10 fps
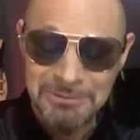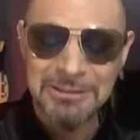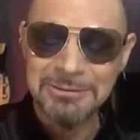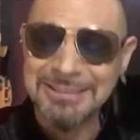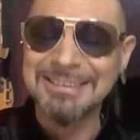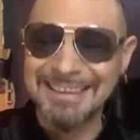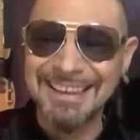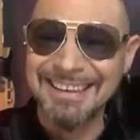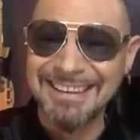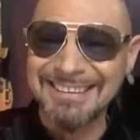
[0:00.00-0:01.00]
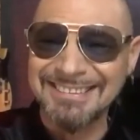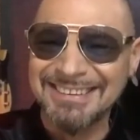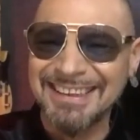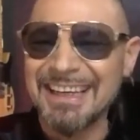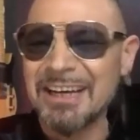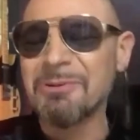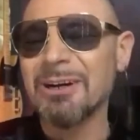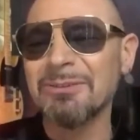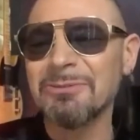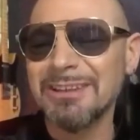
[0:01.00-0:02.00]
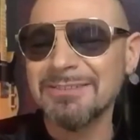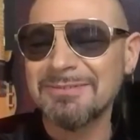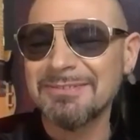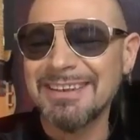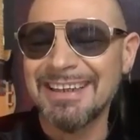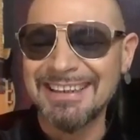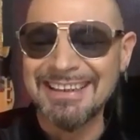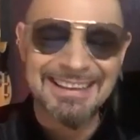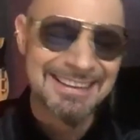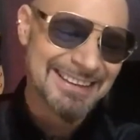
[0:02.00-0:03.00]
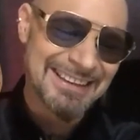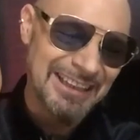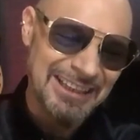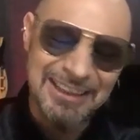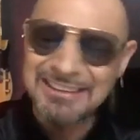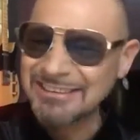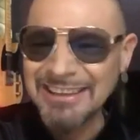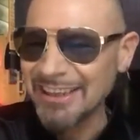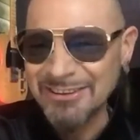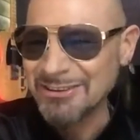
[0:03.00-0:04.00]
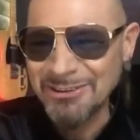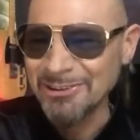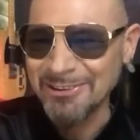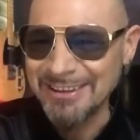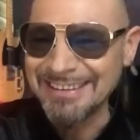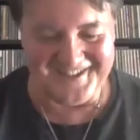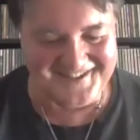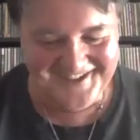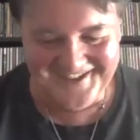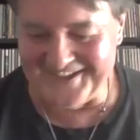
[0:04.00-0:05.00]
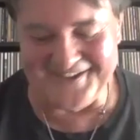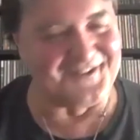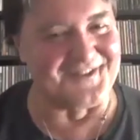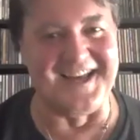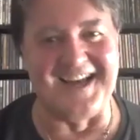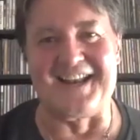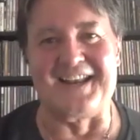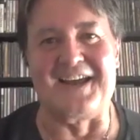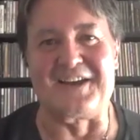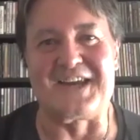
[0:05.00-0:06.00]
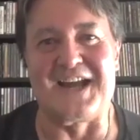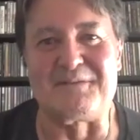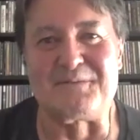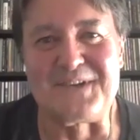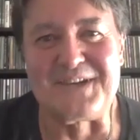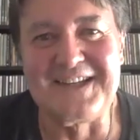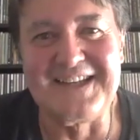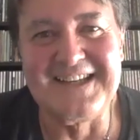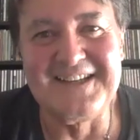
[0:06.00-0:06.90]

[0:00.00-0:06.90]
I'm serious. well, that's another story. I thought, no, you can't.